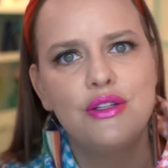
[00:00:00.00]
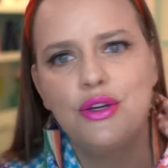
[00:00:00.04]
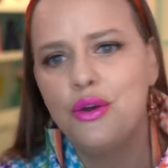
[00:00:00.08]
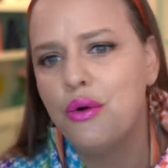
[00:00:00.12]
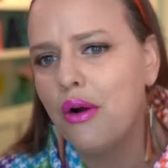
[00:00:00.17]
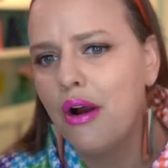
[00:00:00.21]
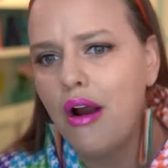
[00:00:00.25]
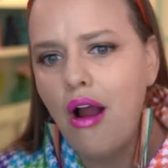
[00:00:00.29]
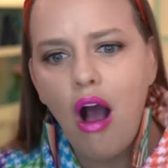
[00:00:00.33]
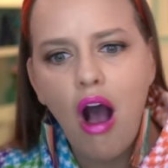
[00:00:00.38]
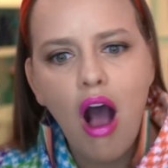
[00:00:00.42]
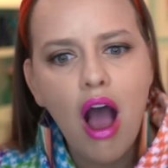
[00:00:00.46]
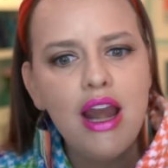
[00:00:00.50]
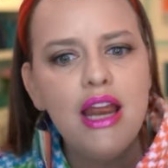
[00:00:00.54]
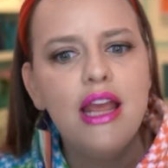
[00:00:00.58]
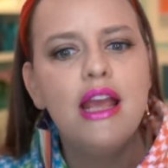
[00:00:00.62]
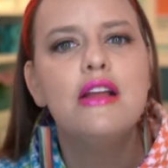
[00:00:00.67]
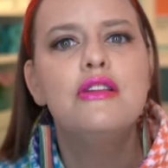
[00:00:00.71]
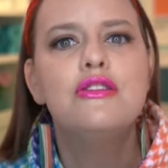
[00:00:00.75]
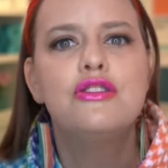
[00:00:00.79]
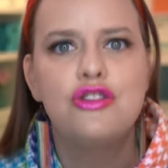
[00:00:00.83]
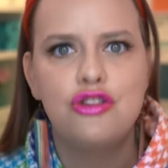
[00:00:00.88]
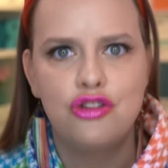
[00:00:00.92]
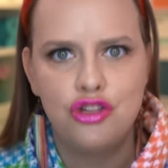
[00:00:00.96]
Your
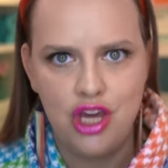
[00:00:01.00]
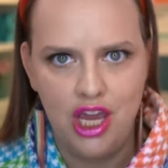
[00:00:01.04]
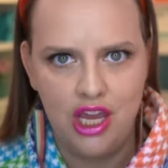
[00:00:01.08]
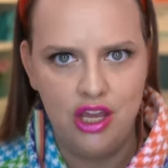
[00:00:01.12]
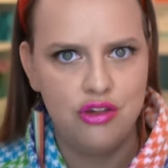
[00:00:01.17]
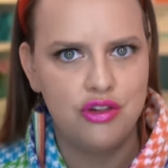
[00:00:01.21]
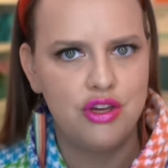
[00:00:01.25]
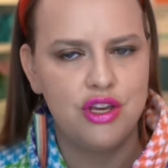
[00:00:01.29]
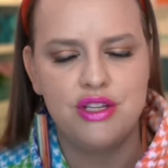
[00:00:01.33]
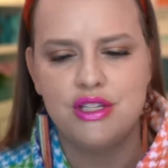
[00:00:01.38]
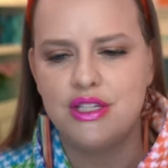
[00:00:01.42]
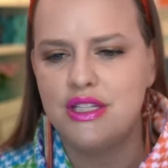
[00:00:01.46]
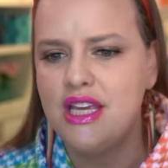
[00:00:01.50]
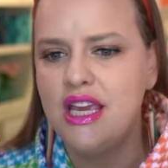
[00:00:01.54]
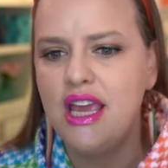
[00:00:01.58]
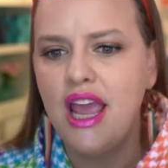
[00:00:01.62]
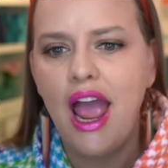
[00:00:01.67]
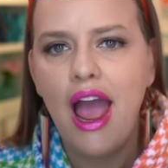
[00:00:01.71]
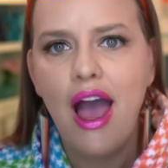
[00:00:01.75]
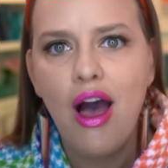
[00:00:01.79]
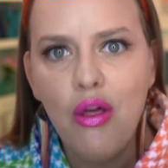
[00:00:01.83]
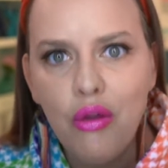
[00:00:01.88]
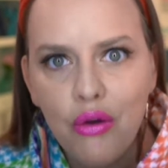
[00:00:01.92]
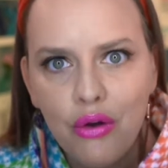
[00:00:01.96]
audience changes. The
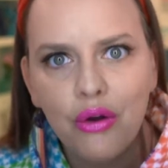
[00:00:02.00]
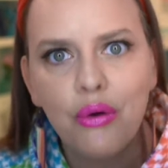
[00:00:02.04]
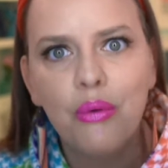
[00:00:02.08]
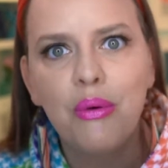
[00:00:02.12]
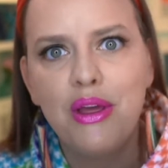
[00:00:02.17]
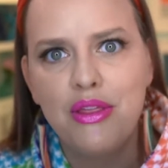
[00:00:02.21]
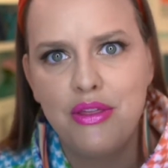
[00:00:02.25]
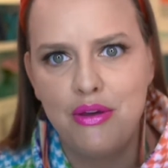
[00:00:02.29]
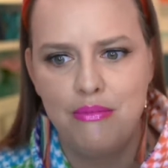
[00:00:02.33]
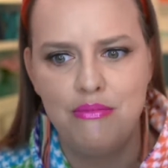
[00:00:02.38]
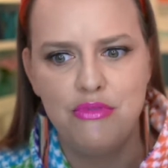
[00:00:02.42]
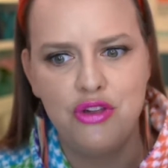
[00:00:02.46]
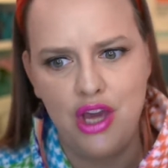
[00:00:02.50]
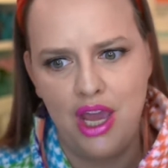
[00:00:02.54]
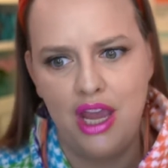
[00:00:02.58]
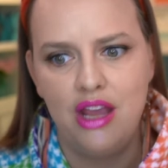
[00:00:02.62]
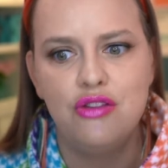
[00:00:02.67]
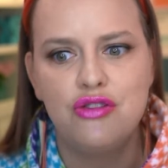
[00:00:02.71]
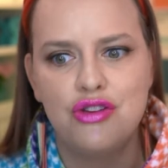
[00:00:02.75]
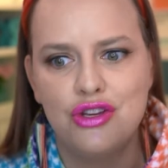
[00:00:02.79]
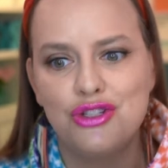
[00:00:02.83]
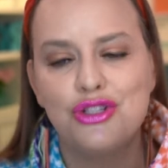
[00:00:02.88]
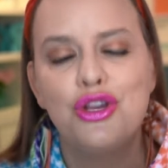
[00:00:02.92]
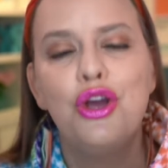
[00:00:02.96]
algorithm
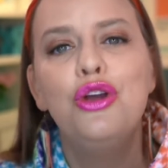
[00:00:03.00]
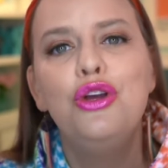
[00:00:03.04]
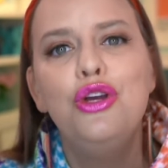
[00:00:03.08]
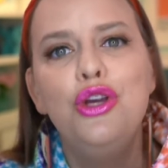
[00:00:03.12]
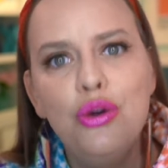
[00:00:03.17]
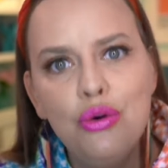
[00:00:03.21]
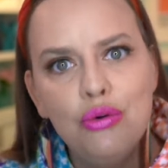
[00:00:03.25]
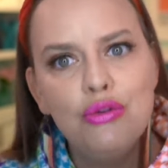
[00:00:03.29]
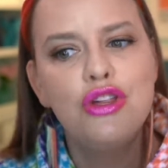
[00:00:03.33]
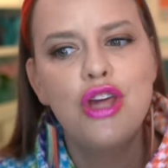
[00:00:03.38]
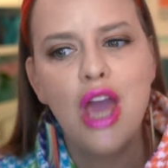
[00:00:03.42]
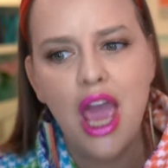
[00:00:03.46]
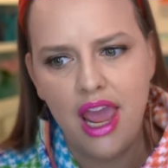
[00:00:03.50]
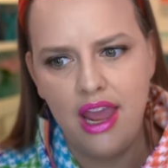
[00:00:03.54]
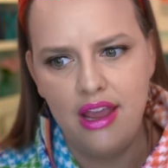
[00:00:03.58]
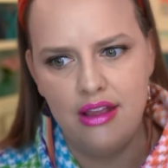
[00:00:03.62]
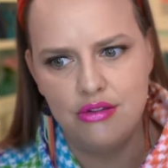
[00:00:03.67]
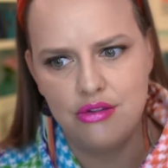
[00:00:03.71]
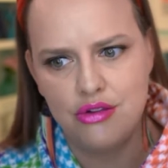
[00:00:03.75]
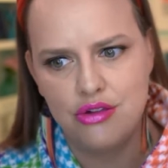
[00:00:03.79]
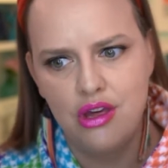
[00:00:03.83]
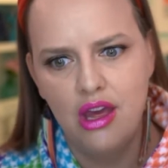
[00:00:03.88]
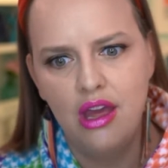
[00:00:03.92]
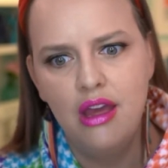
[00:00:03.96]
changes. You
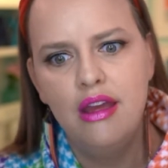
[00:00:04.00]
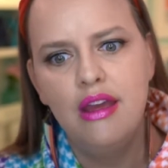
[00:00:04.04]
change.